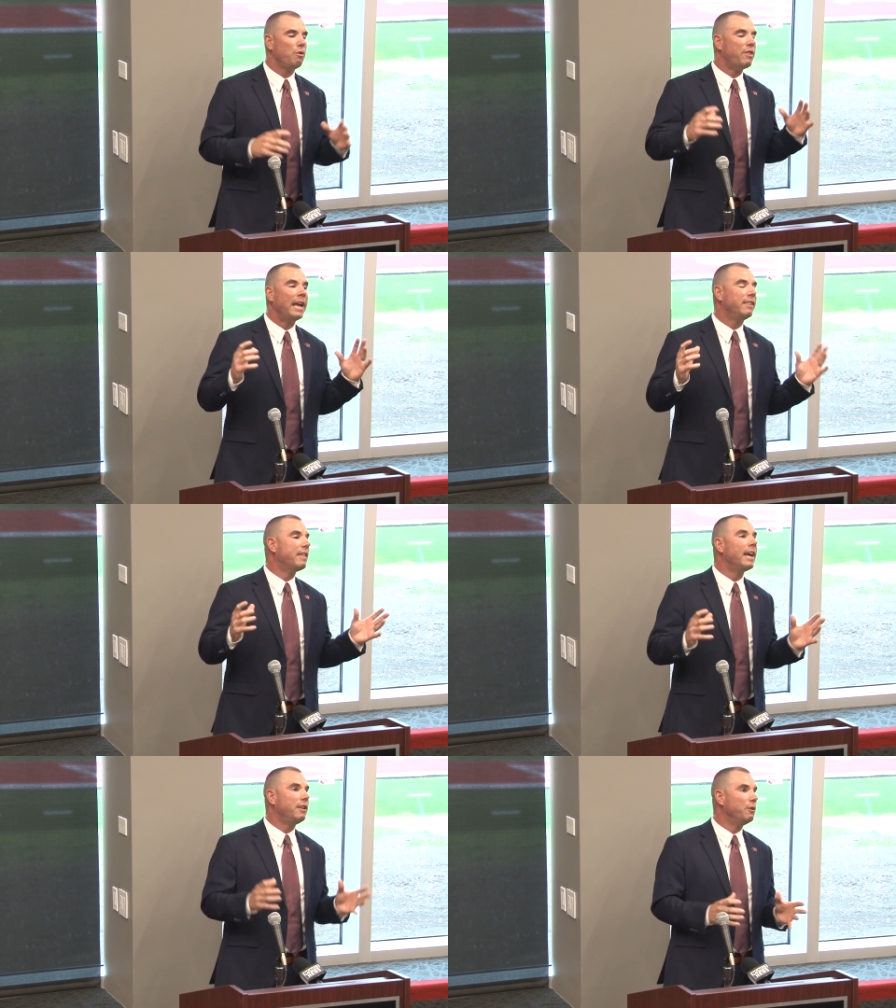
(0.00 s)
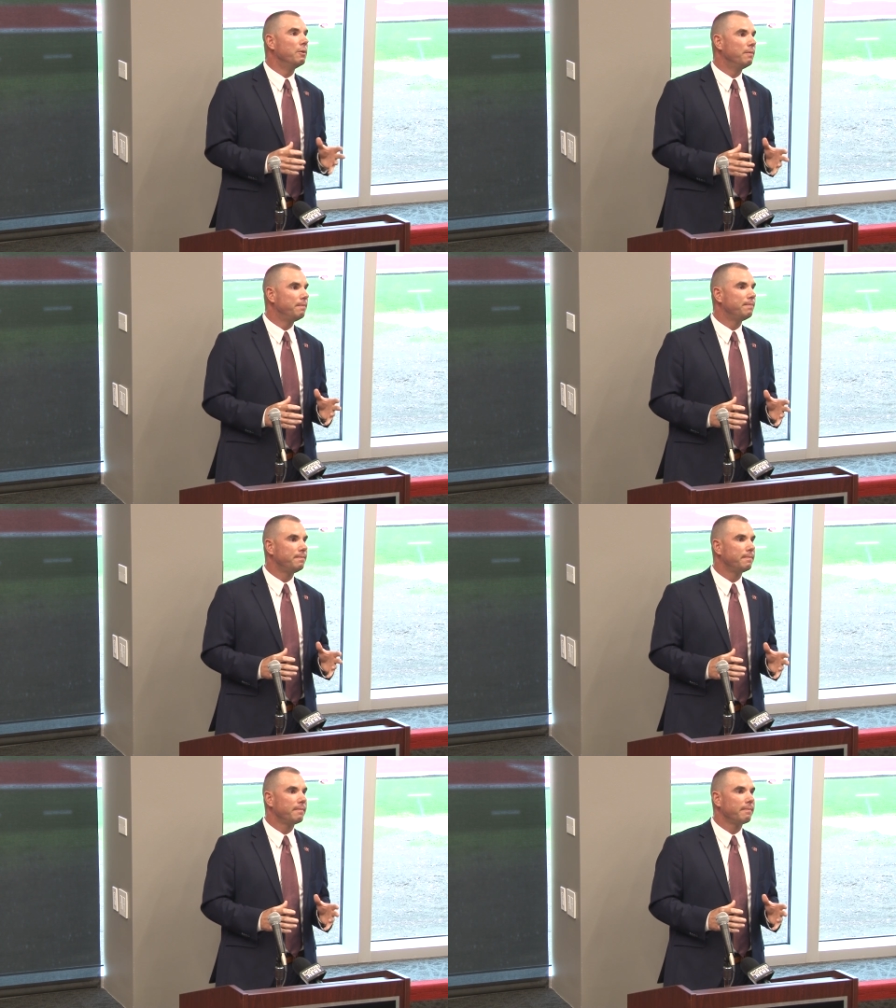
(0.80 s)
thank, thank you.
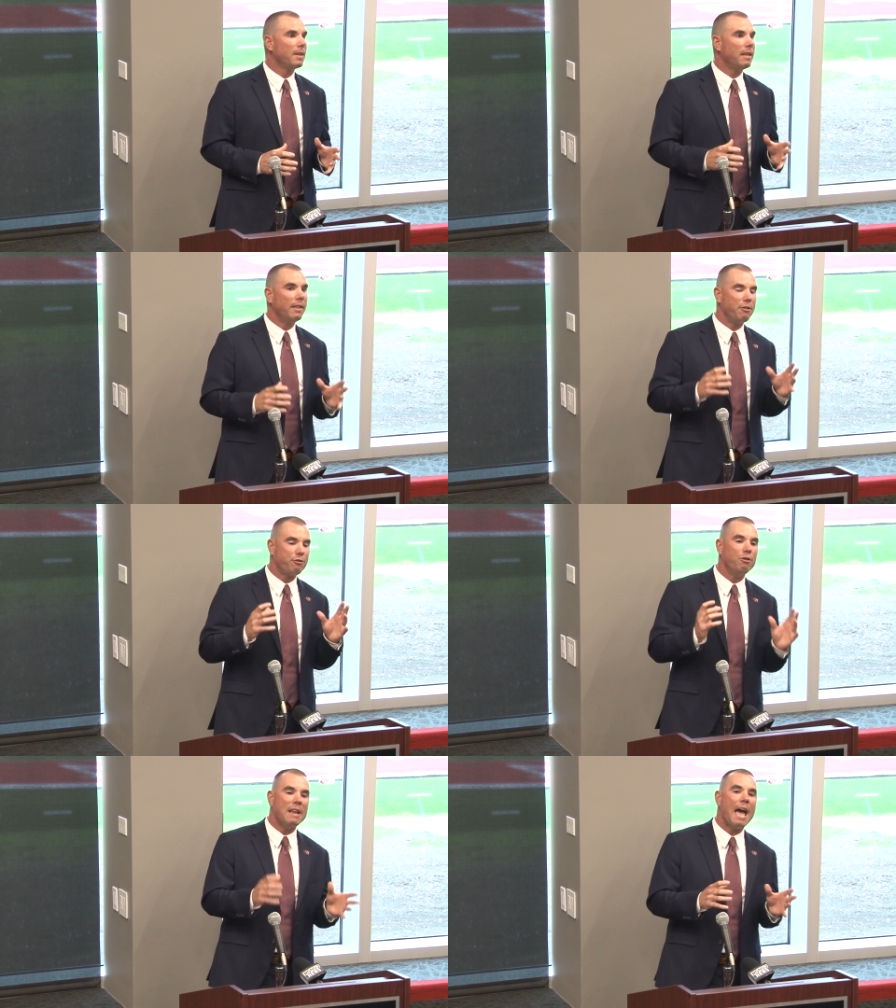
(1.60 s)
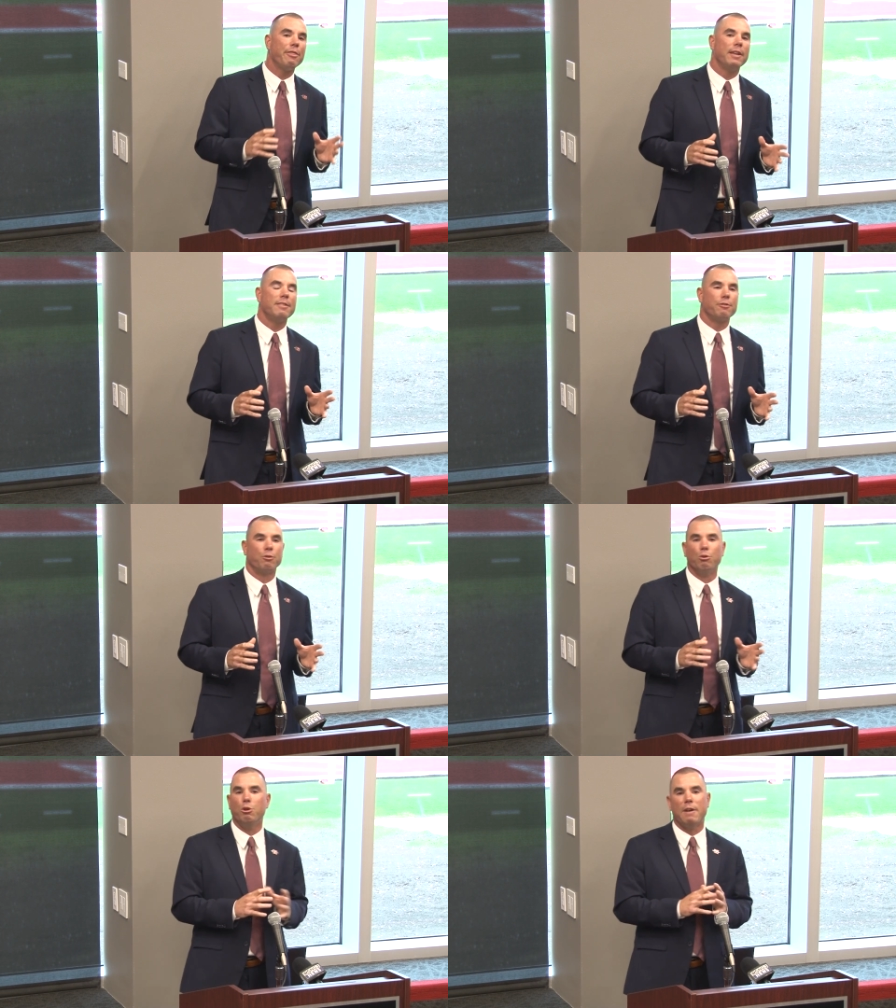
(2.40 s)
The student athletes,
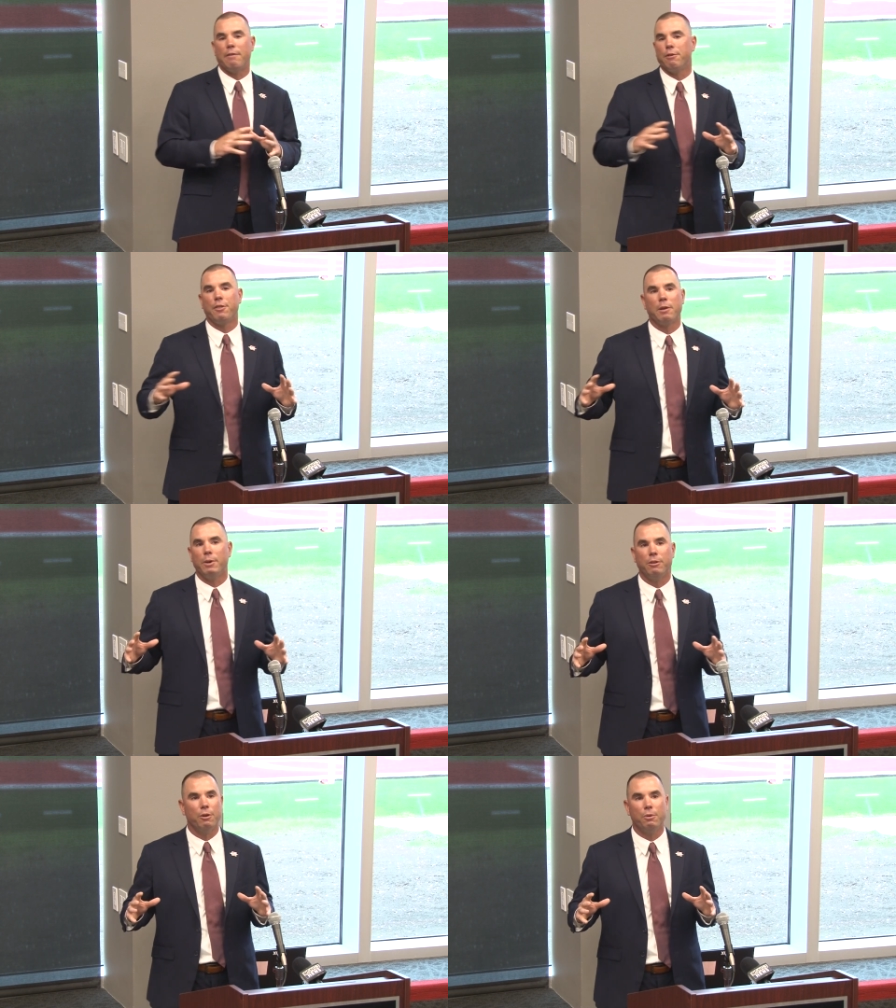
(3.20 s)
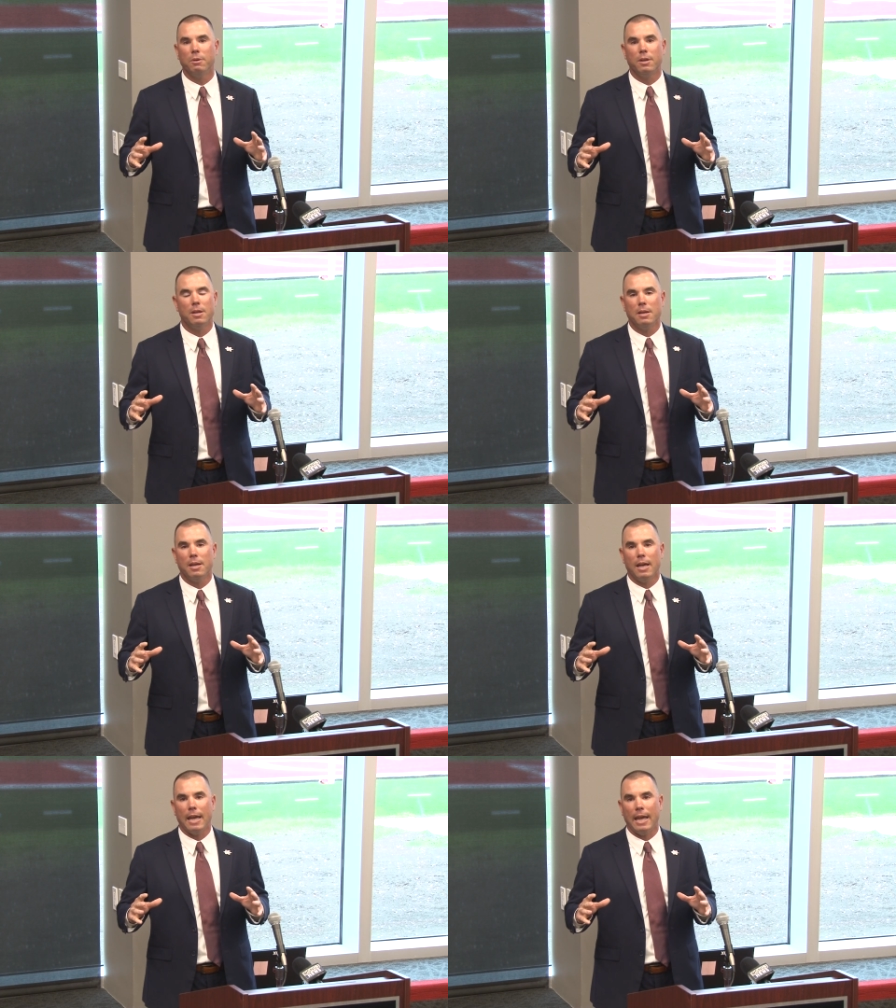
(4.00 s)
the root of everything we do,
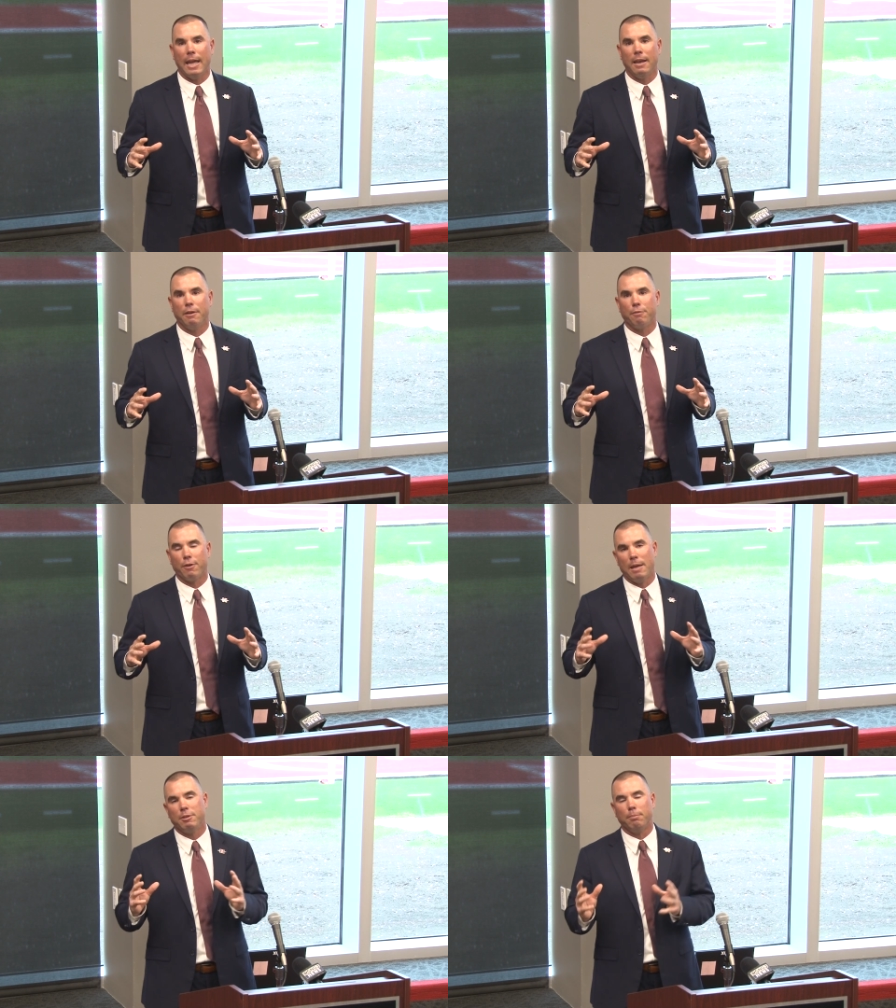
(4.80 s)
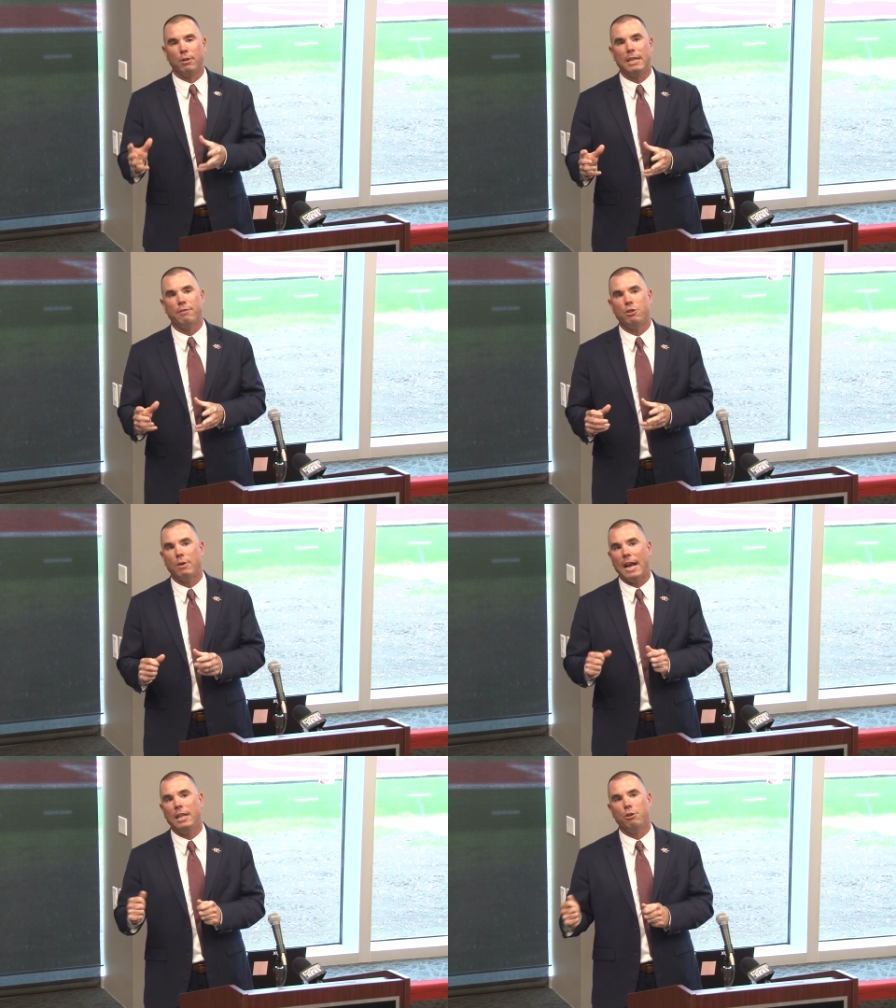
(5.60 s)
and for them to believe in you
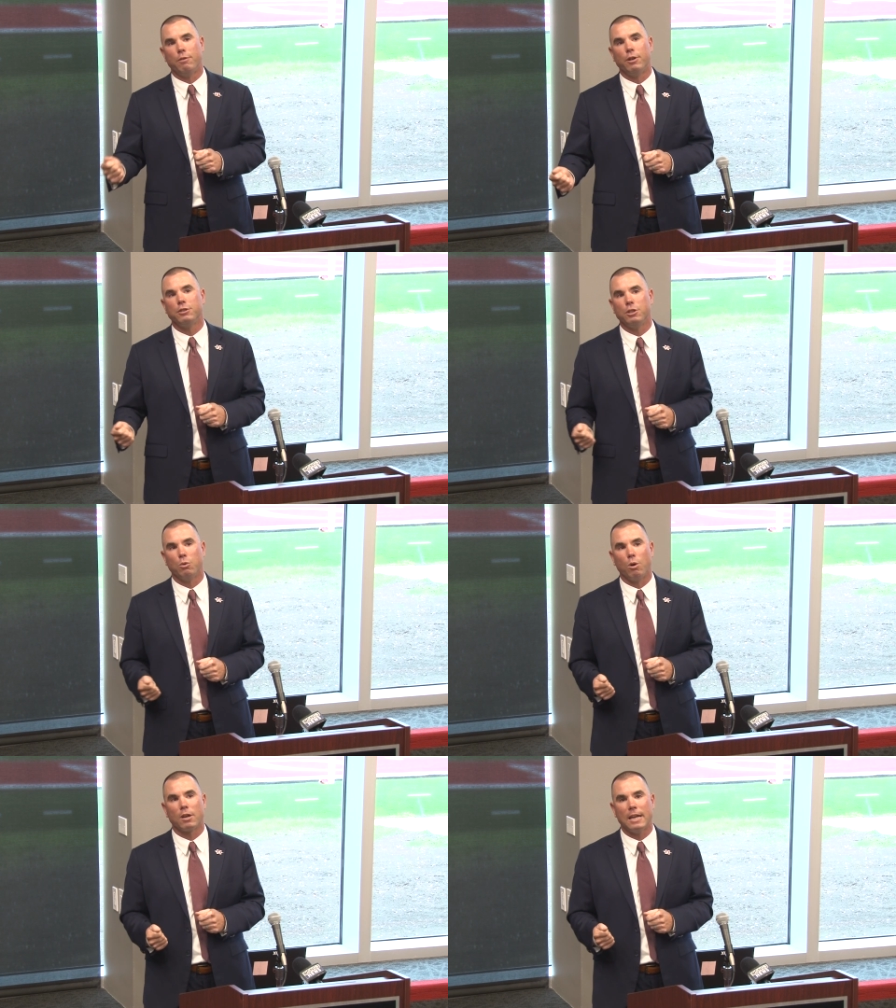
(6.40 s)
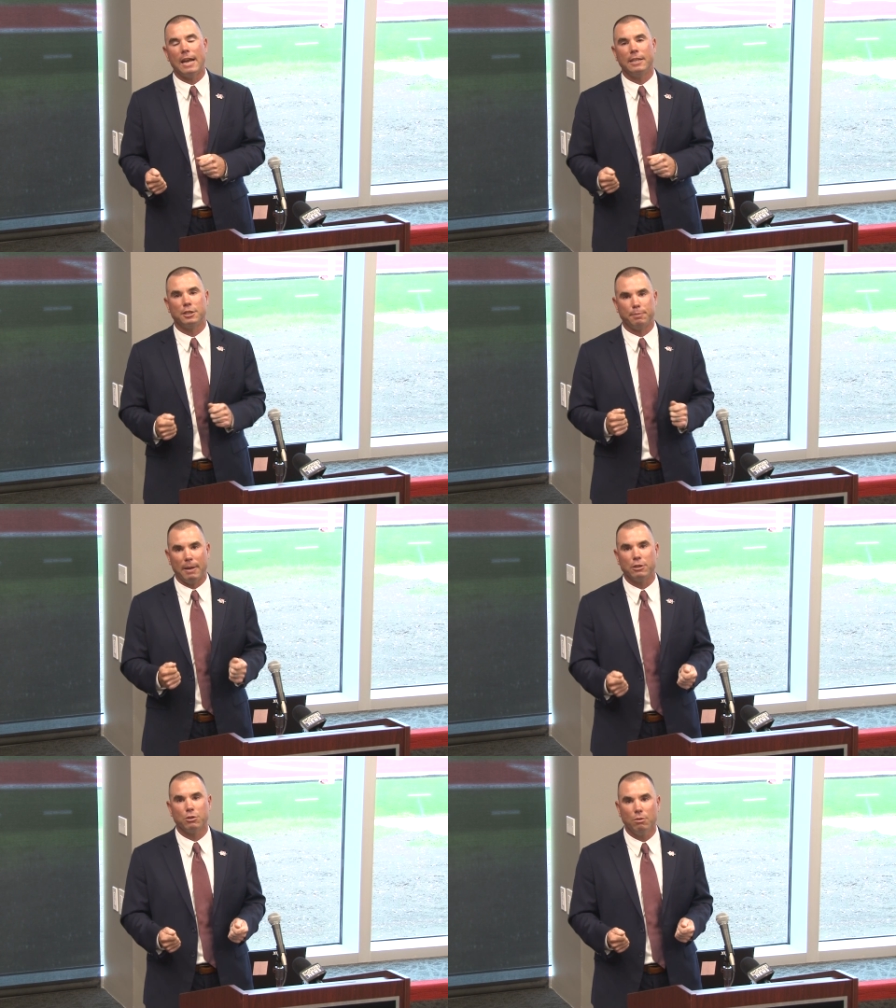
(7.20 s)
at any university you're working at is
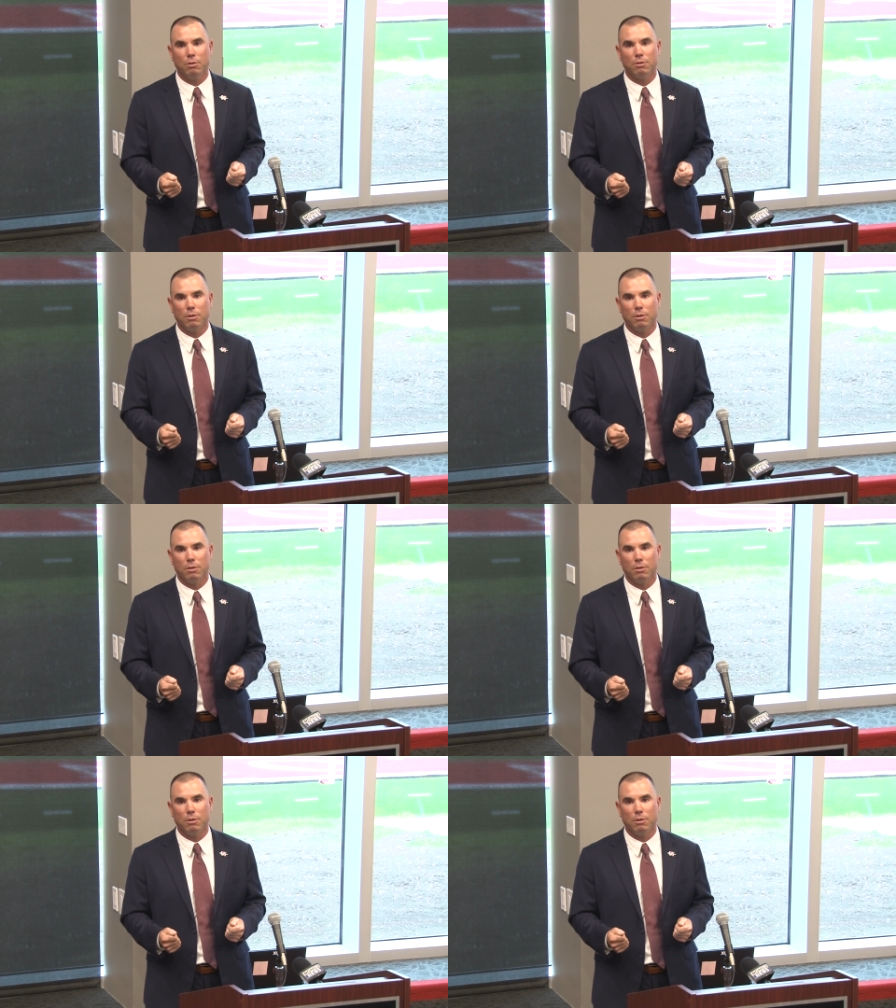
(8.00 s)
special.